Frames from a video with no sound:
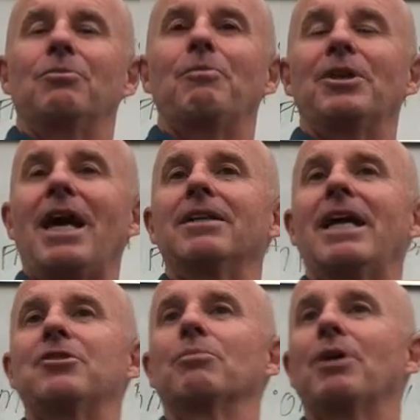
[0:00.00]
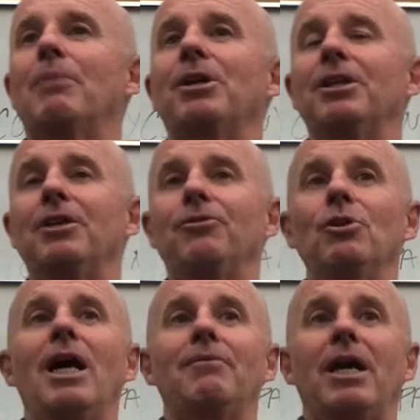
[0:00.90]
but that's your property. And then if you
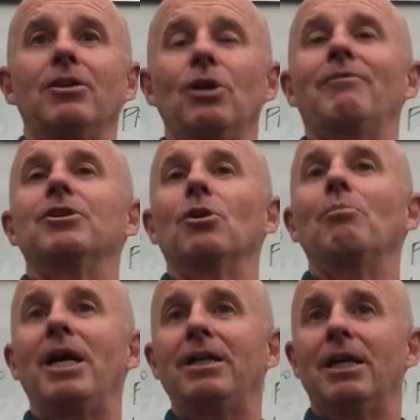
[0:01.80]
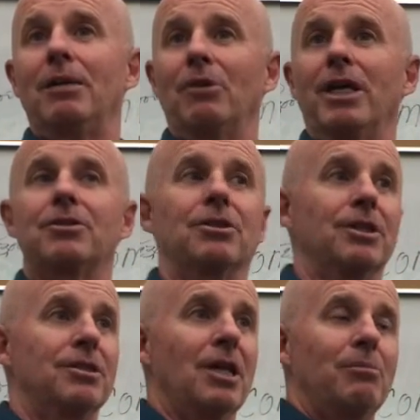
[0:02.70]
have that, you have a domain name, right? So
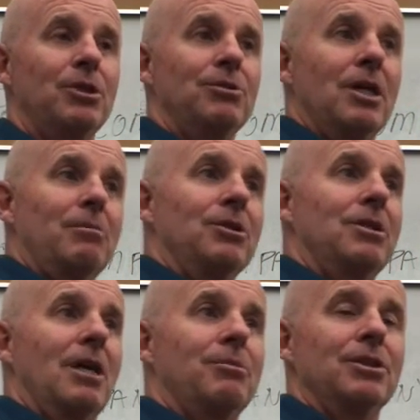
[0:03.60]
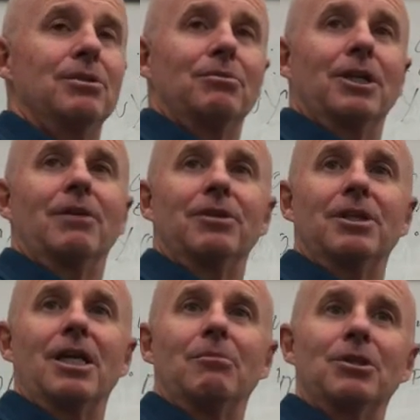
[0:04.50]
the www, whatever the
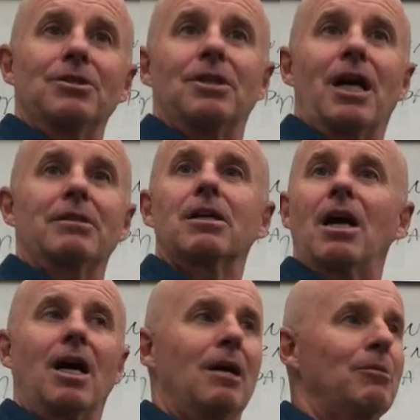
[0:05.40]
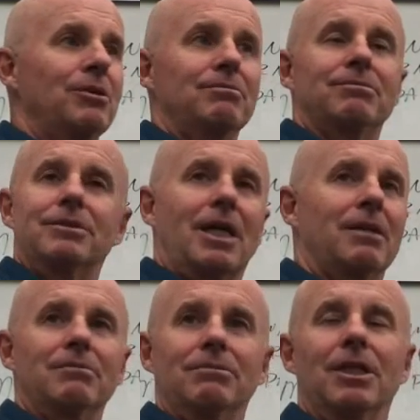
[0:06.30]
name is, .com or
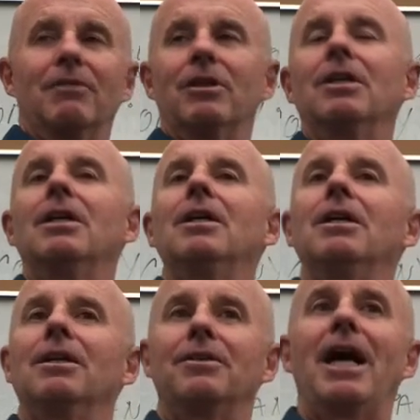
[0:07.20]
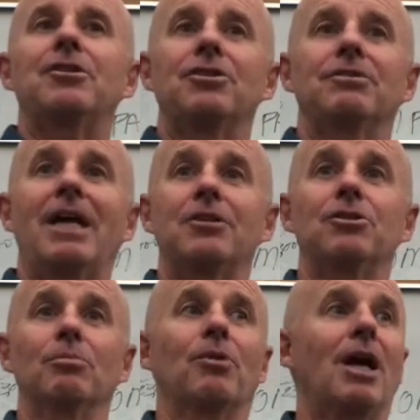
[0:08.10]
.whatever. That's
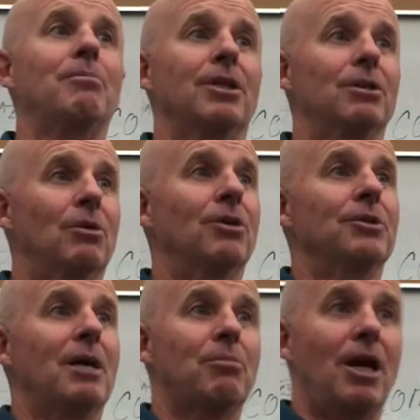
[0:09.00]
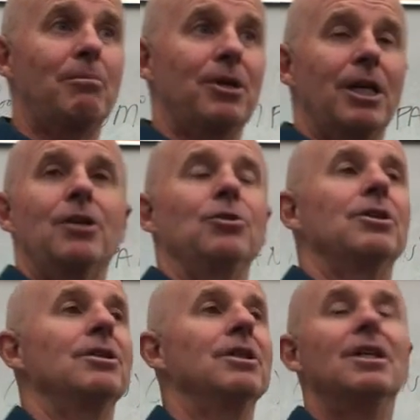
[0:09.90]
your property. You own that property, and you
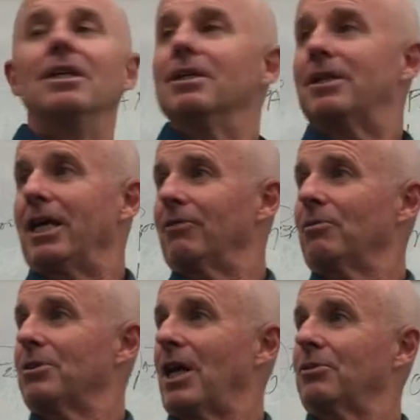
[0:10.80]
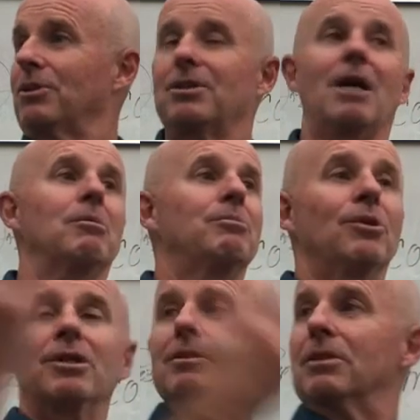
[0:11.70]
could take it from Southwest
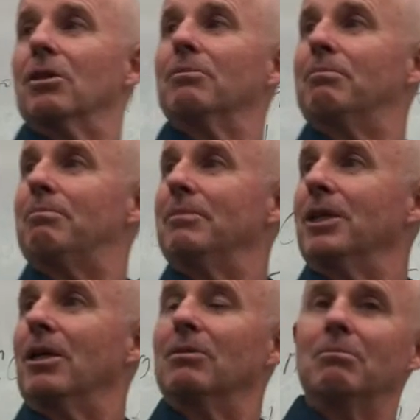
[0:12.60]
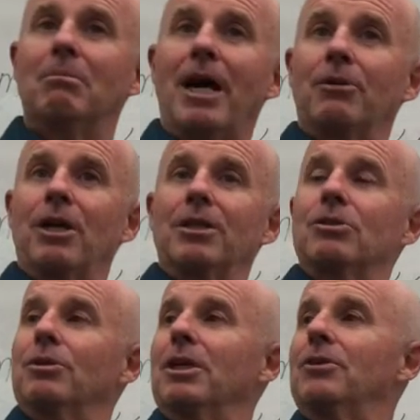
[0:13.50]
Cyberport and go, you know, migrate it
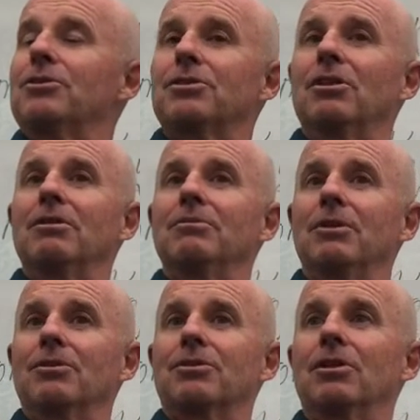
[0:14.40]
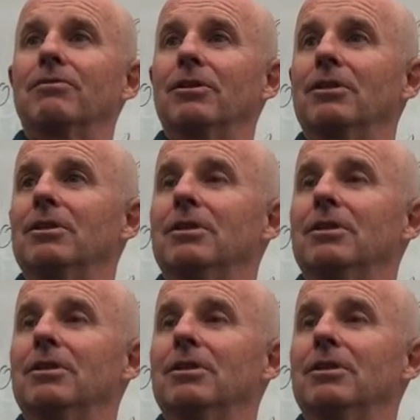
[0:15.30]
to another server